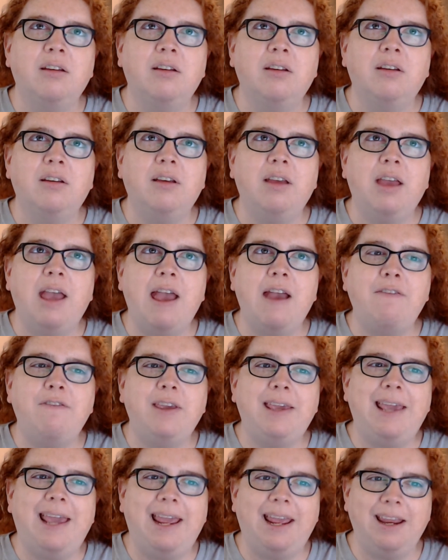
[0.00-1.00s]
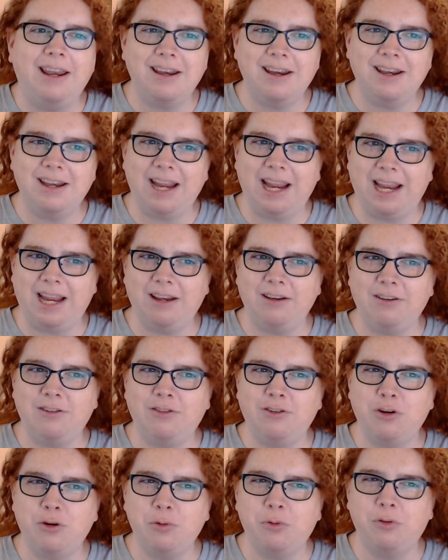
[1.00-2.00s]
heavy-handed and
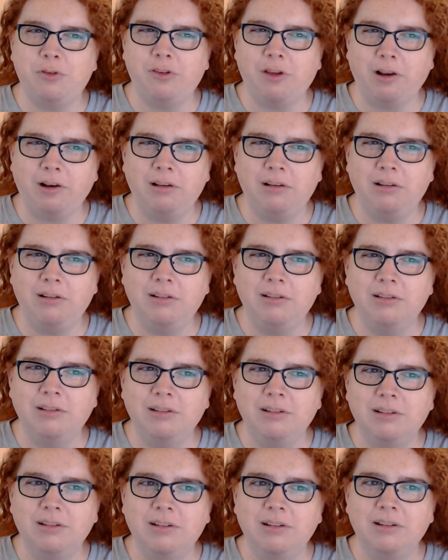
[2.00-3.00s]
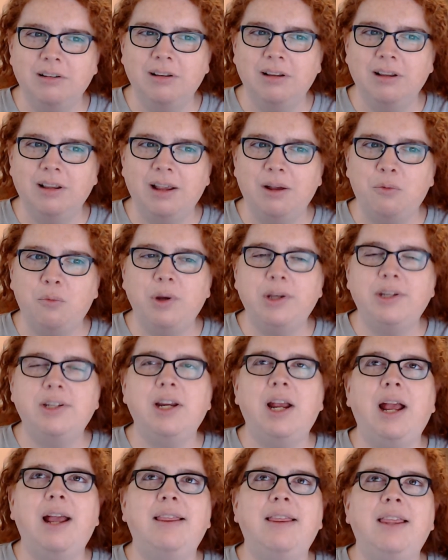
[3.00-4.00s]
too subtle, which
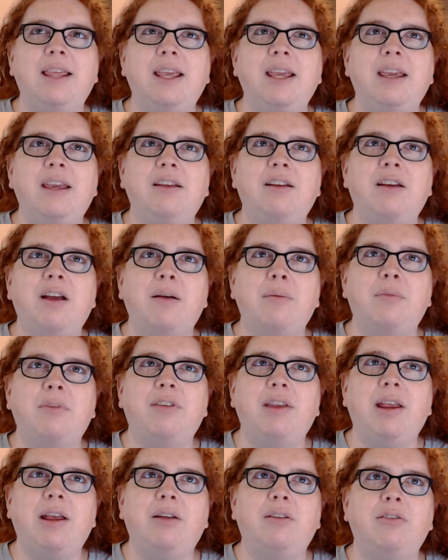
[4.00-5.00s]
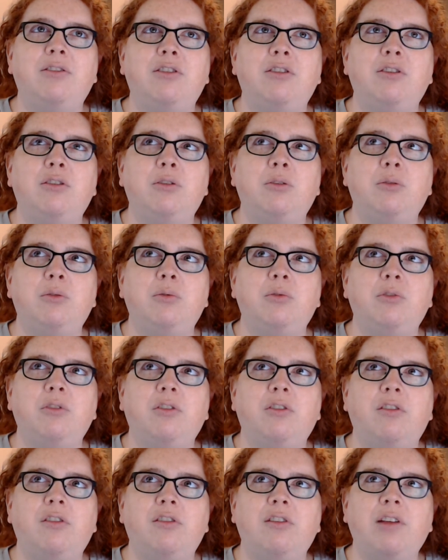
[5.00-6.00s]
I think comes down to
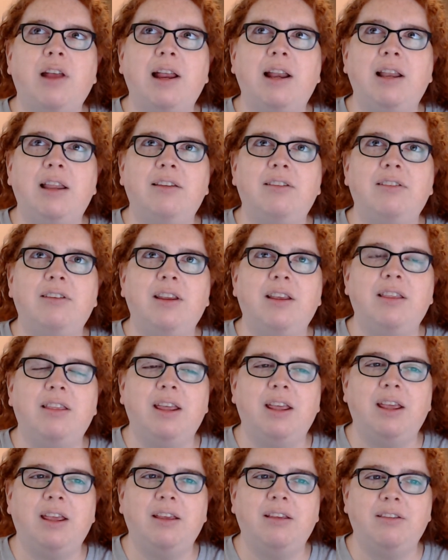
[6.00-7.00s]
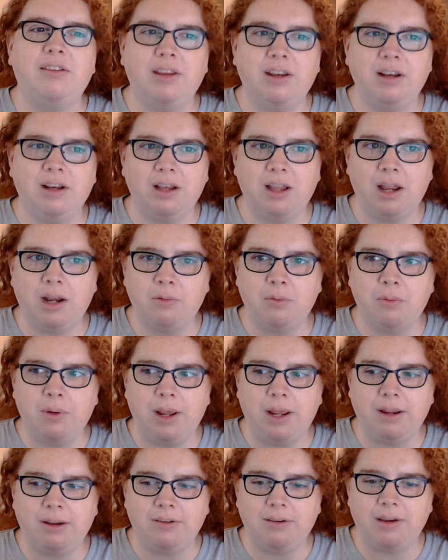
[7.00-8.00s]
just stylistic things in a lot of
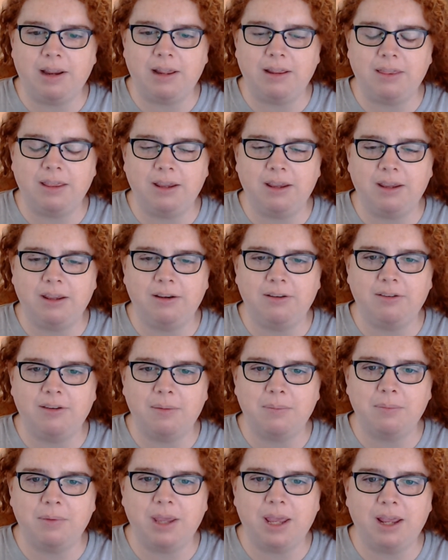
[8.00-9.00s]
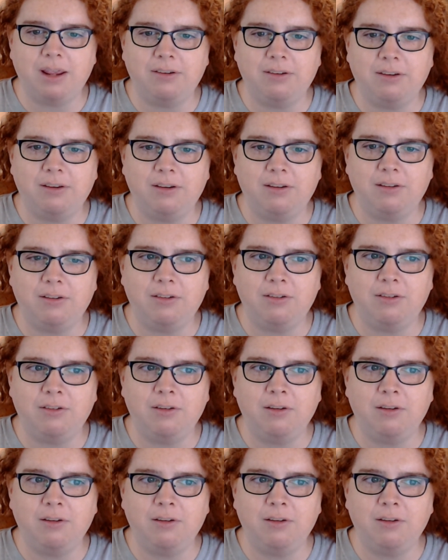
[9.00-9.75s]
ways. I think in some cases